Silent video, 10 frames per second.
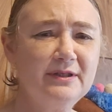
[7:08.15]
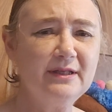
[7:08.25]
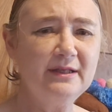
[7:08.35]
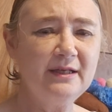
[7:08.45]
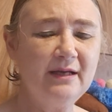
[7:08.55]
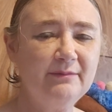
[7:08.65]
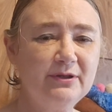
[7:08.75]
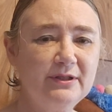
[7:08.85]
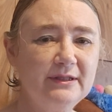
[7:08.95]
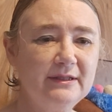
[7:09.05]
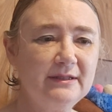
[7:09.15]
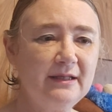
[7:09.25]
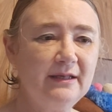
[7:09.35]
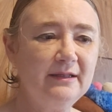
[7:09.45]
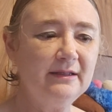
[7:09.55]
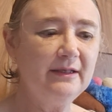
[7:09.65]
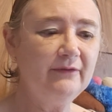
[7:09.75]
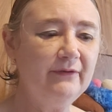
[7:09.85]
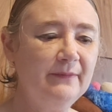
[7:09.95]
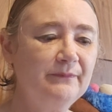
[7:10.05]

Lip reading: to the time that she decided to leave,